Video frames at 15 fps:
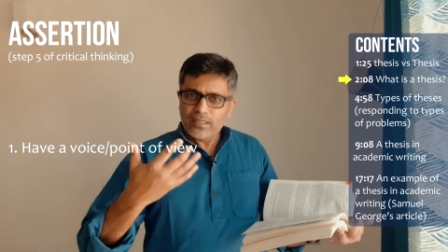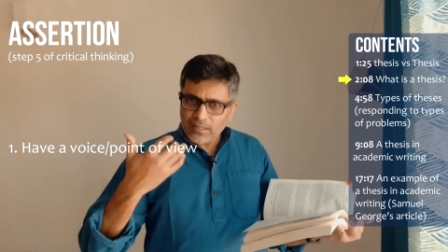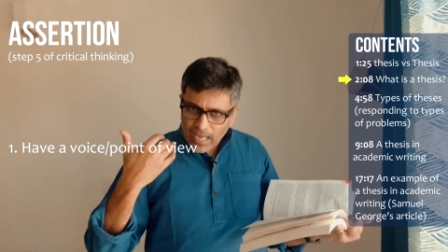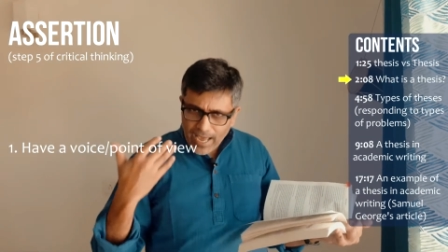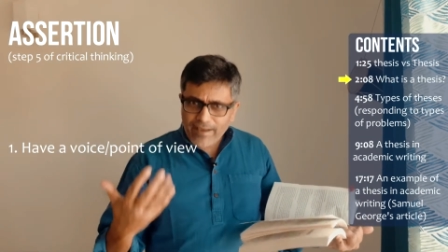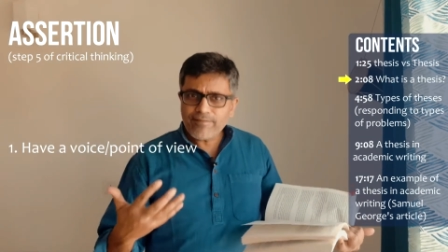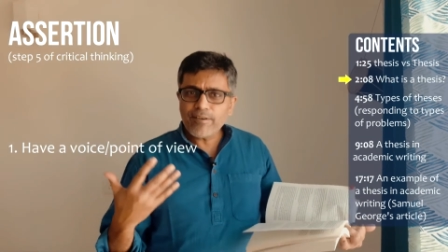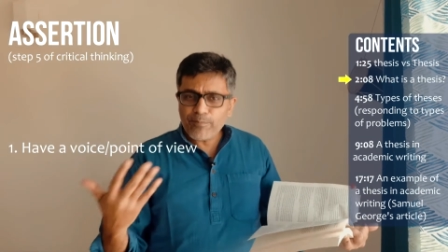
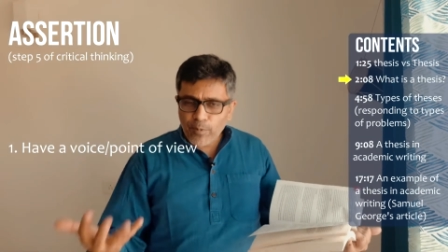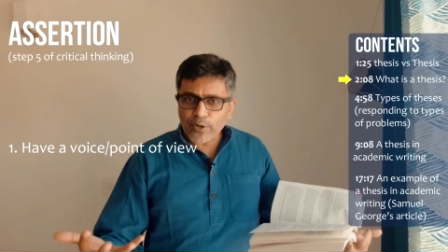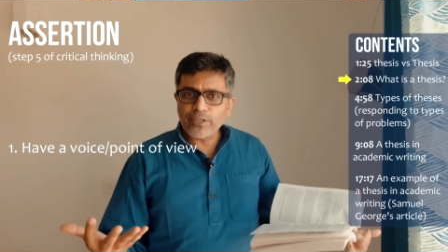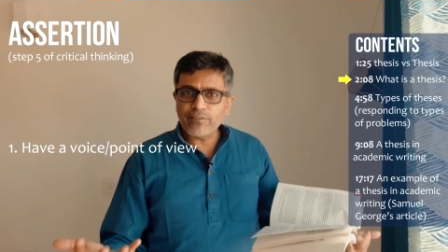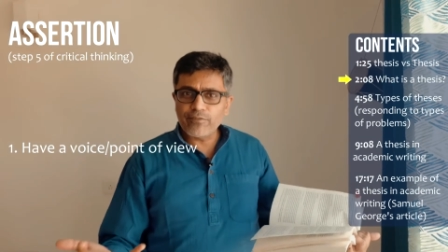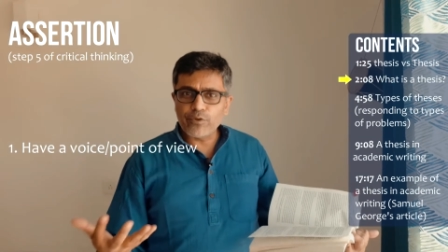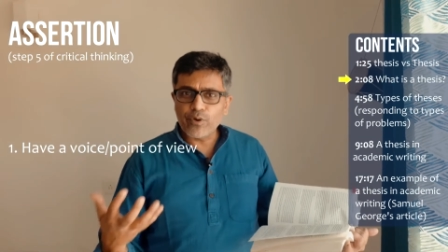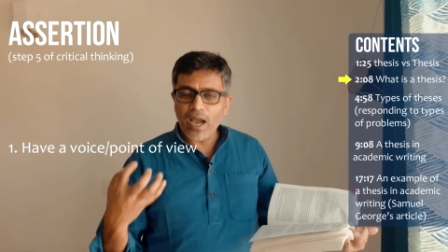Have a point
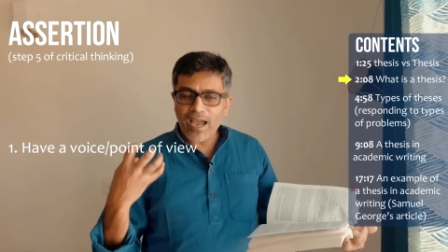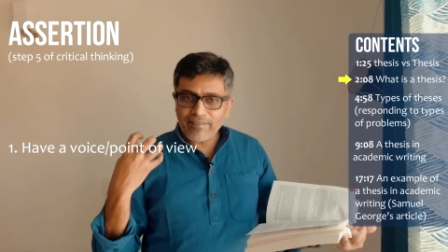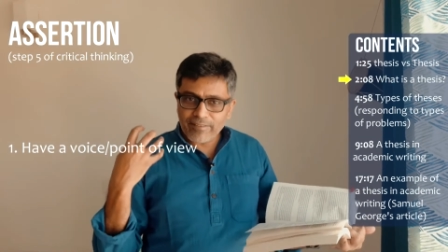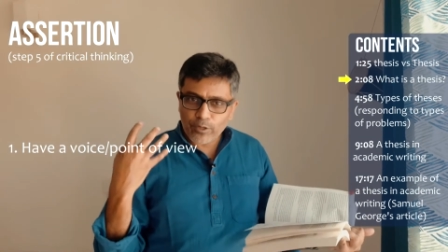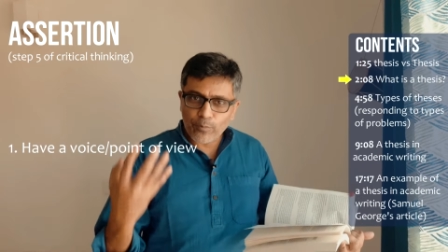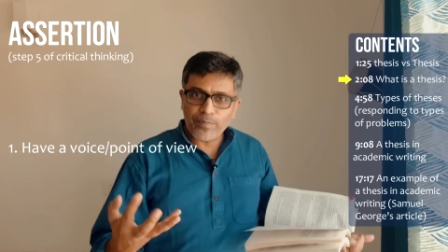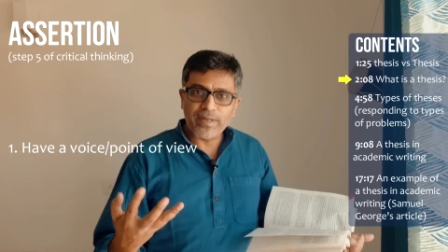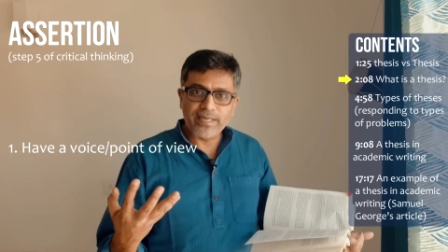of view, have
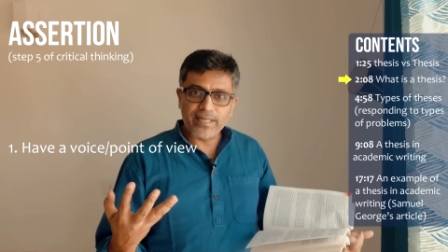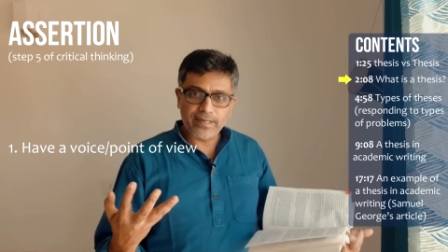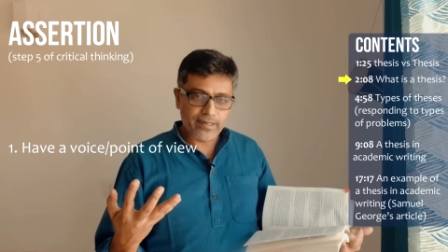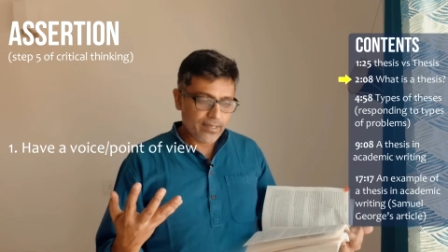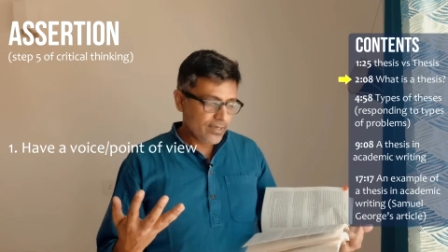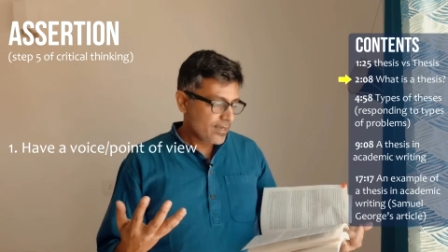an opinion.